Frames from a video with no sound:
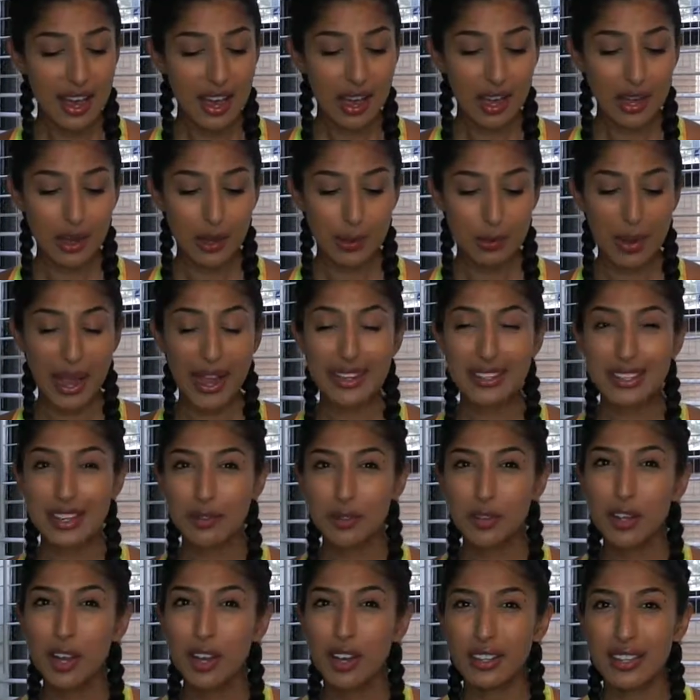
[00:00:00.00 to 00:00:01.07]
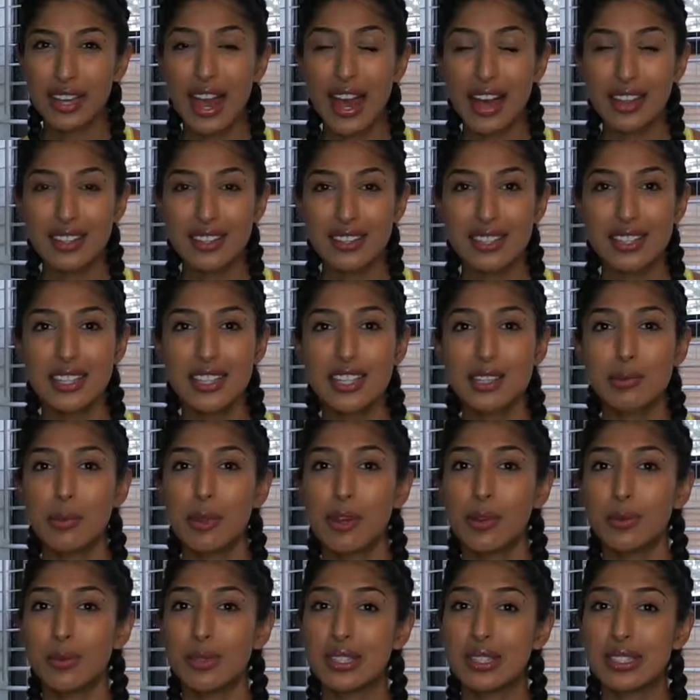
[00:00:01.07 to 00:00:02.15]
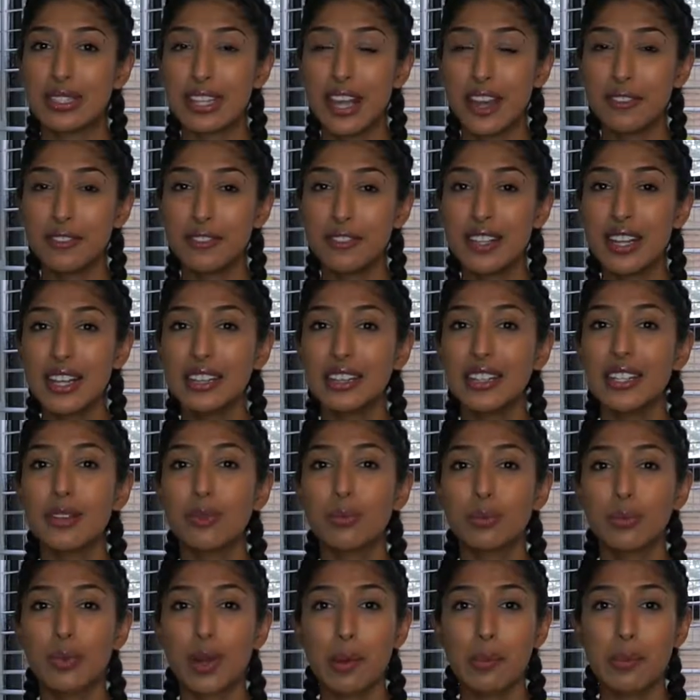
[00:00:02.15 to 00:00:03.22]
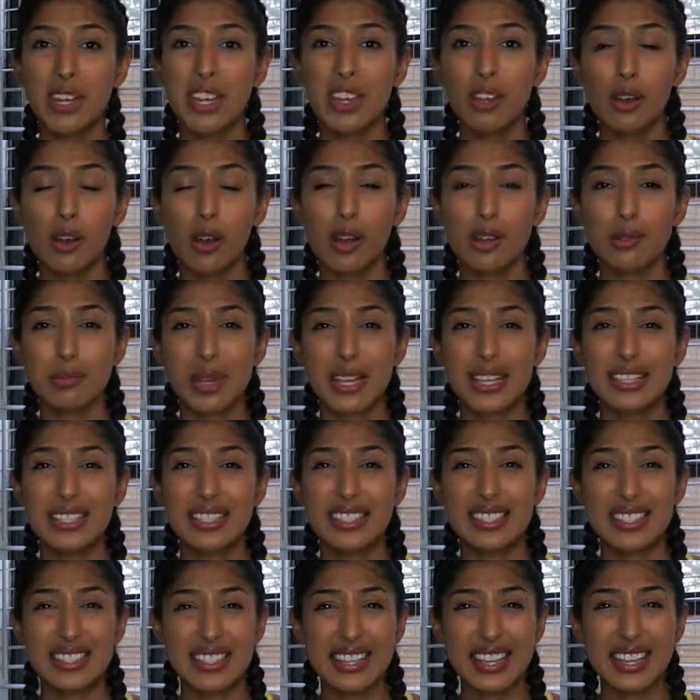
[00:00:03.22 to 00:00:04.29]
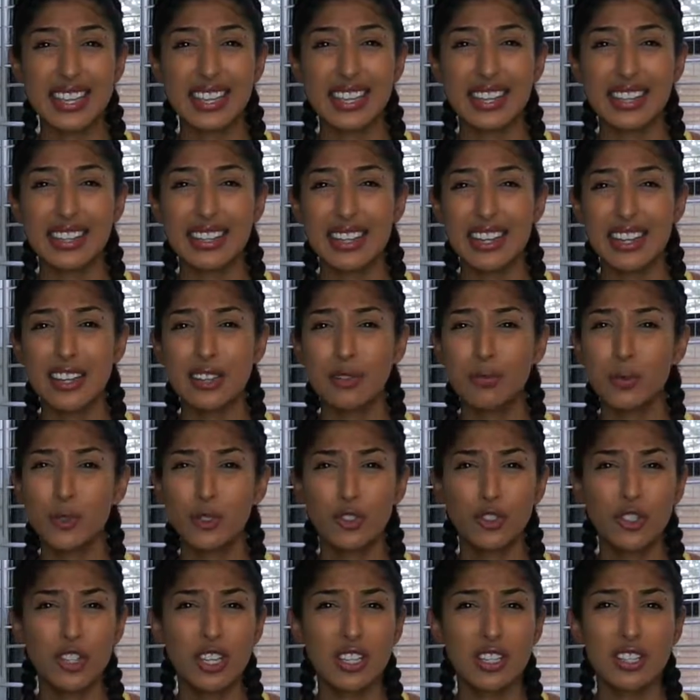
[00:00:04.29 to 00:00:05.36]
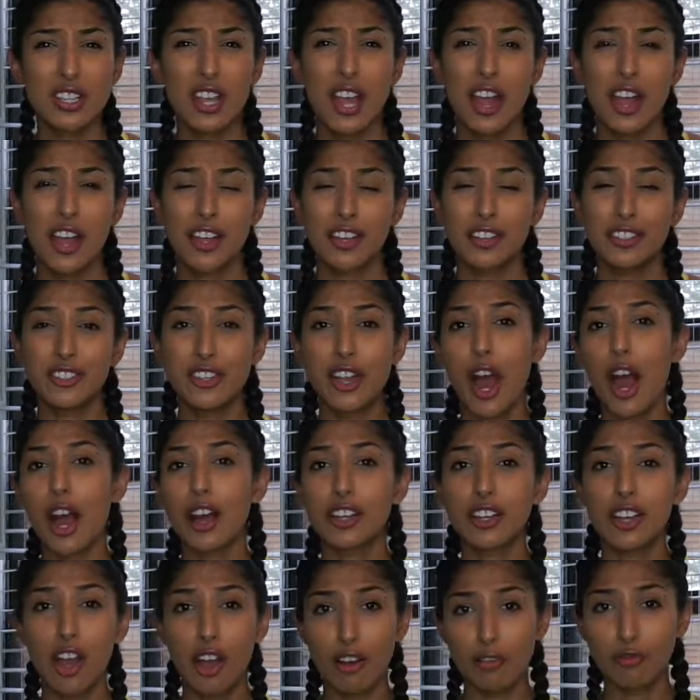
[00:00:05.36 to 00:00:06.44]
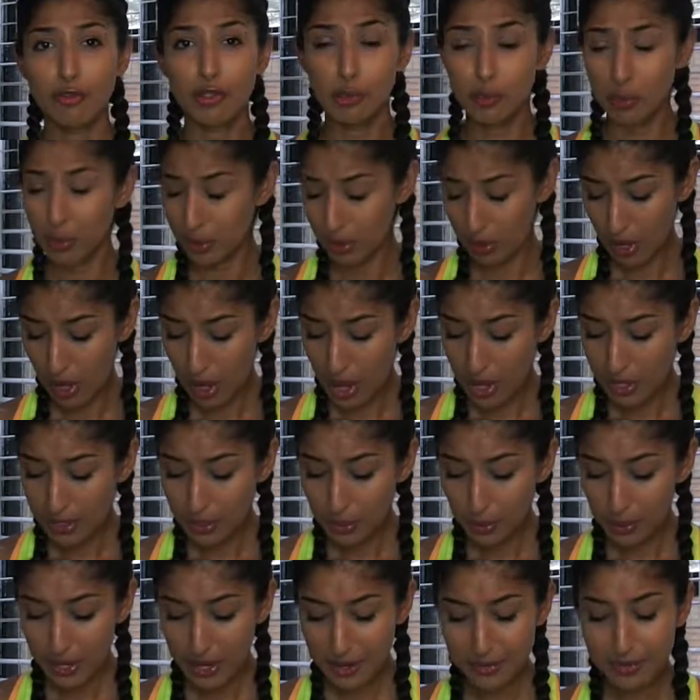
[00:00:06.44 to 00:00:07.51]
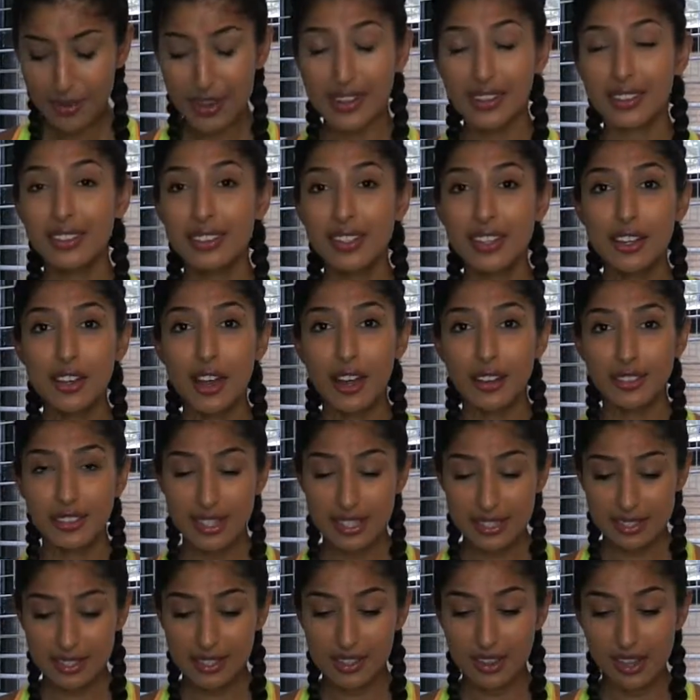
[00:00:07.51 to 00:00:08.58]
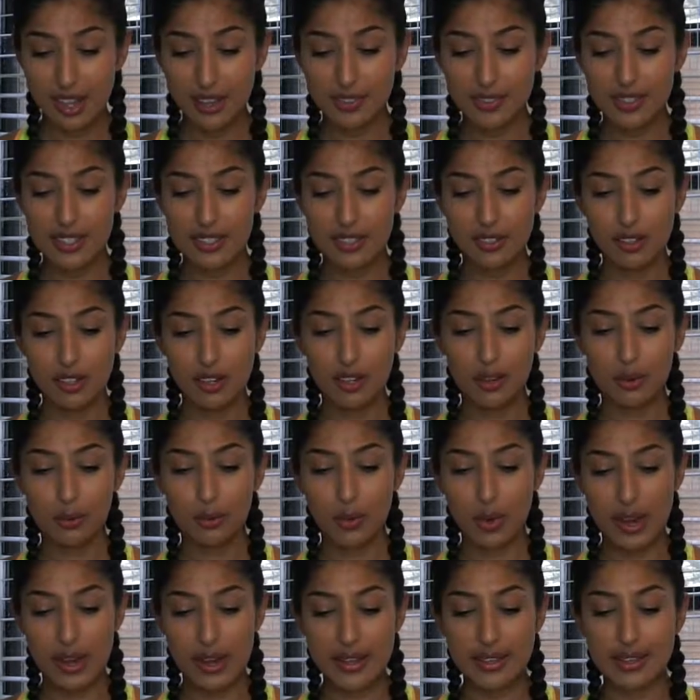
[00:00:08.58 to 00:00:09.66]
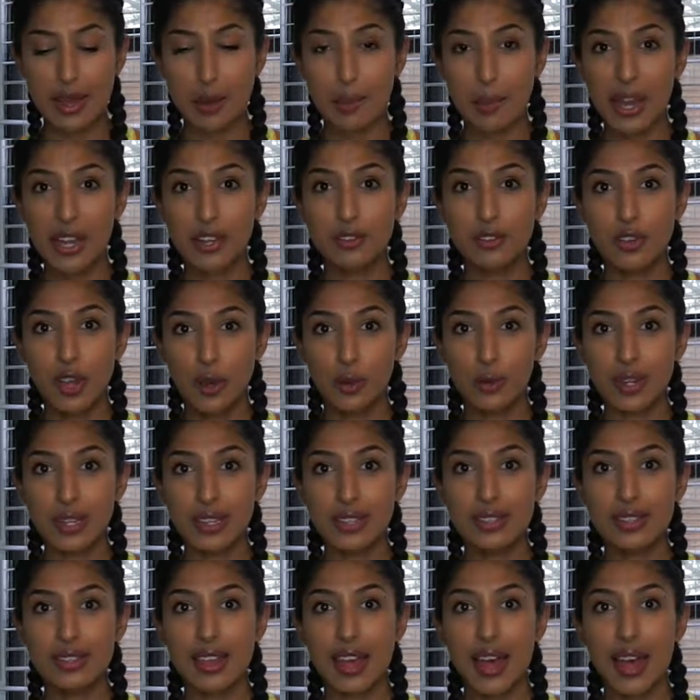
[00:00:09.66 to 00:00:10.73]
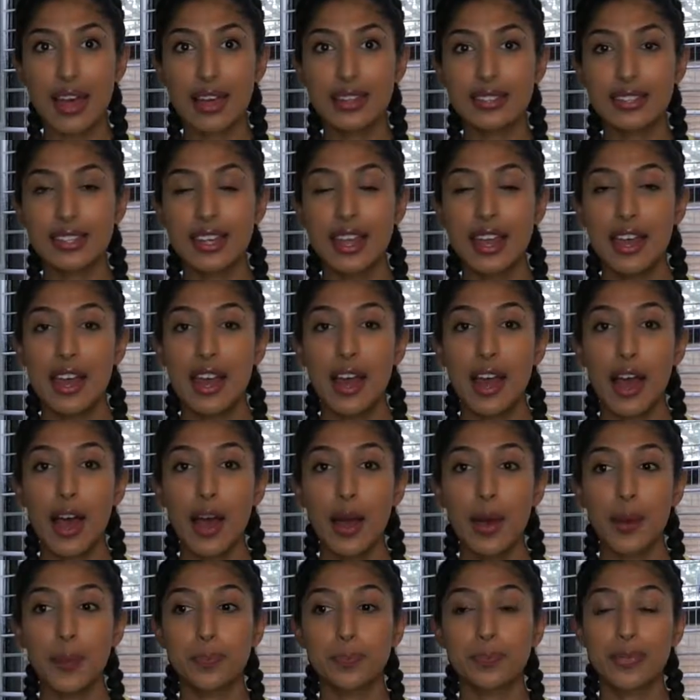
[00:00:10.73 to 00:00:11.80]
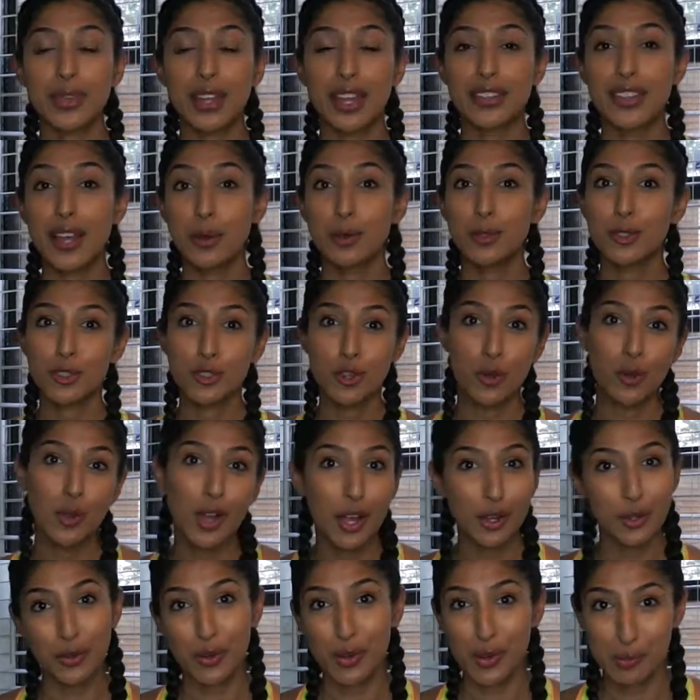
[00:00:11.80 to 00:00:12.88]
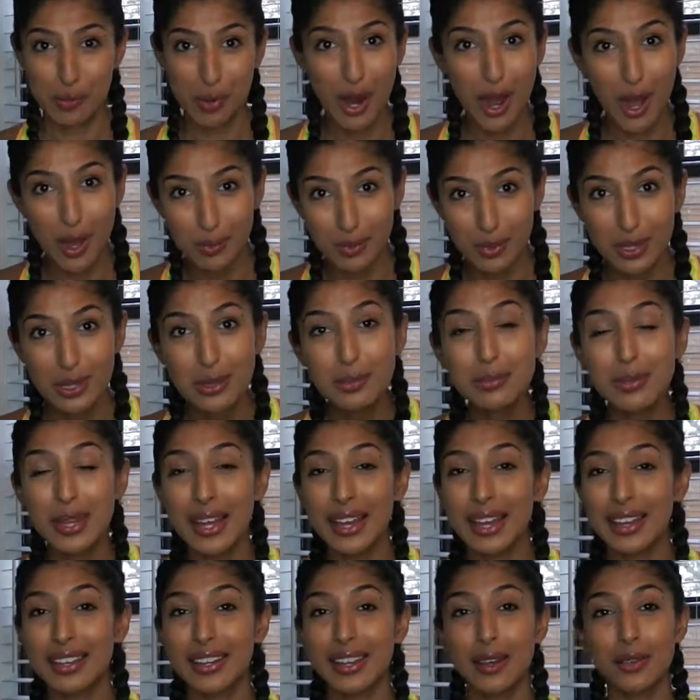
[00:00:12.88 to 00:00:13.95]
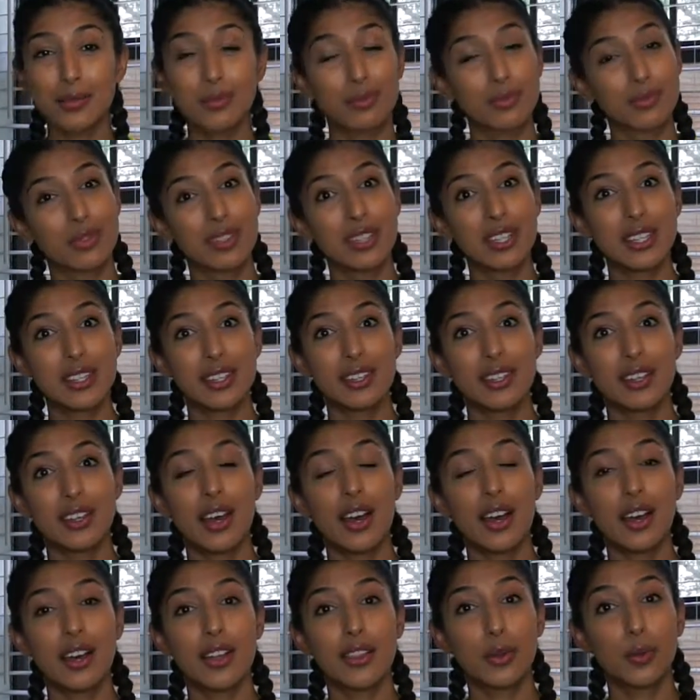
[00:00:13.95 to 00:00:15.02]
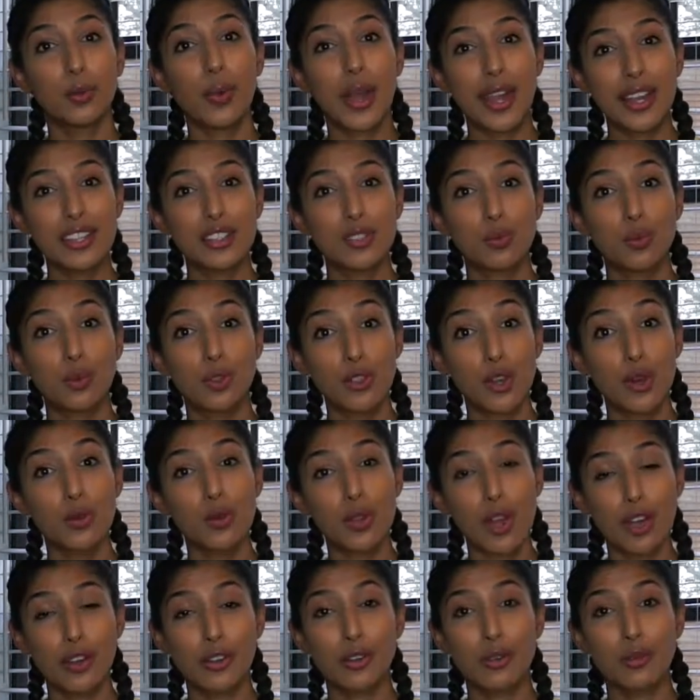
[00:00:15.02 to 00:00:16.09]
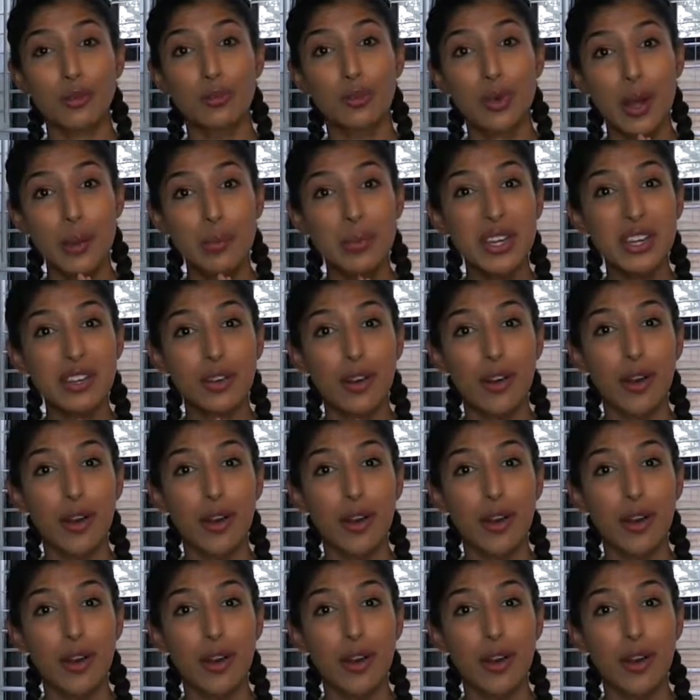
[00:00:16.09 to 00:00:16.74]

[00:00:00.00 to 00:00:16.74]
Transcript: Um, I never got calluses, but it was definitely rubbing on my skin and it was just not comfortable. So when I finally got these gloves and started wearing them, I noticed that um, that was no longer a problem. Like the, uh, the weights were no longer rubbing